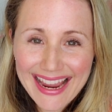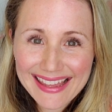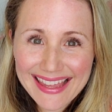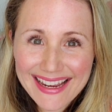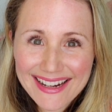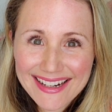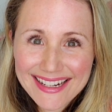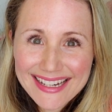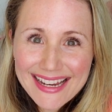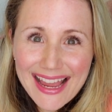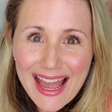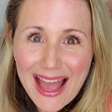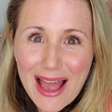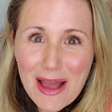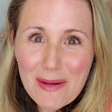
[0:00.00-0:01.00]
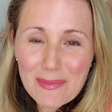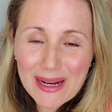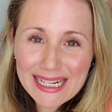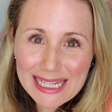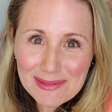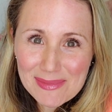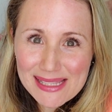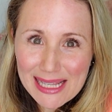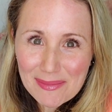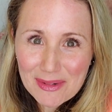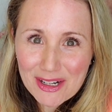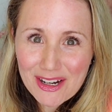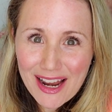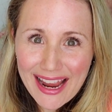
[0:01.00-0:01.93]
there, my name's Summer,